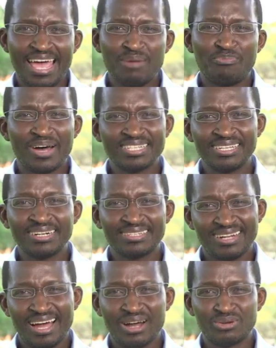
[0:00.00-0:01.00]
a passing
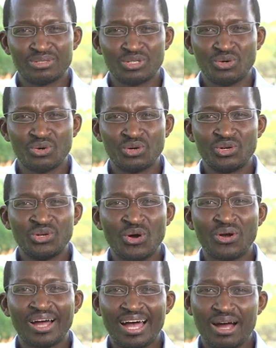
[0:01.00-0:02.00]
cloud could
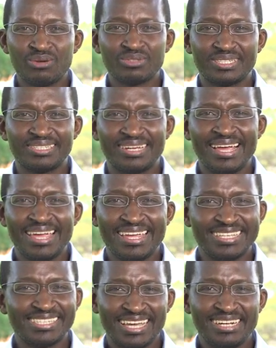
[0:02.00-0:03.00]
knock out
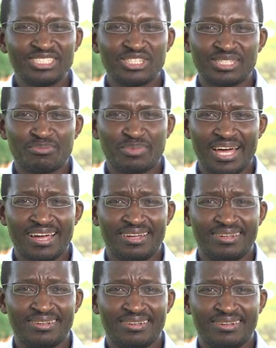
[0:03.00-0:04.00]
his energy
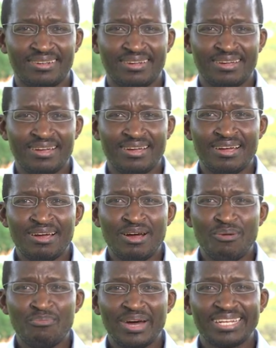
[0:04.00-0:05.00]
supply.
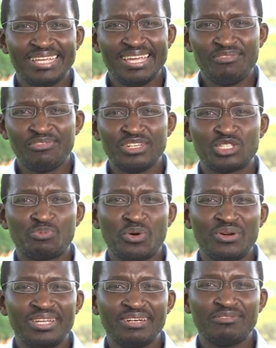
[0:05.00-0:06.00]
But if it's
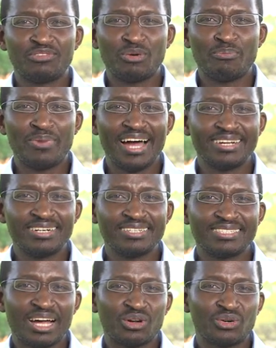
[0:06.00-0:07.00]
pulling from
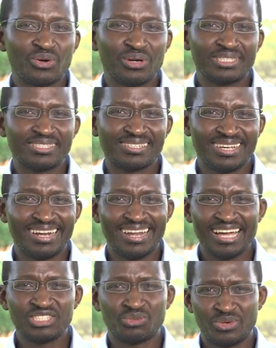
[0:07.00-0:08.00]
panels across a
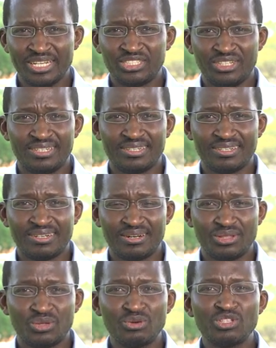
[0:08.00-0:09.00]
large region,
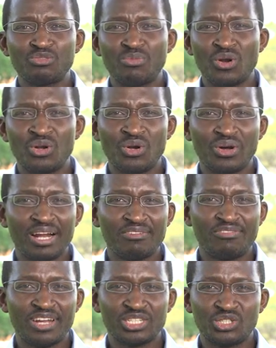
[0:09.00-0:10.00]
those small
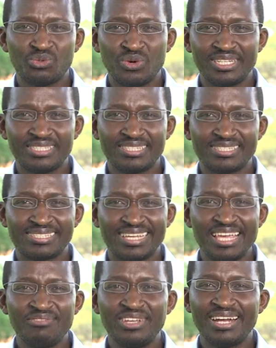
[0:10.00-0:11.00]
local
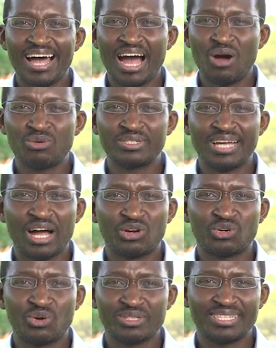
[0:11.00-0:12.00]
fluctuations even out
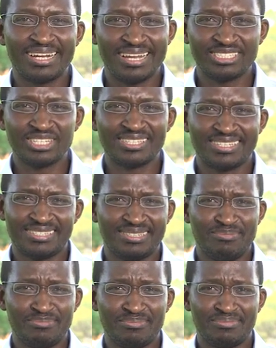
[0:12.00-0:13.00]
across the larger
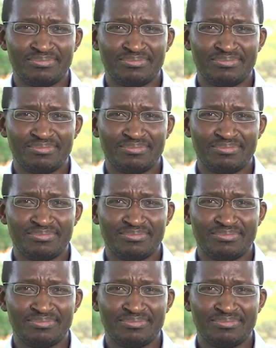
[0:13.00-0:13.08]
system.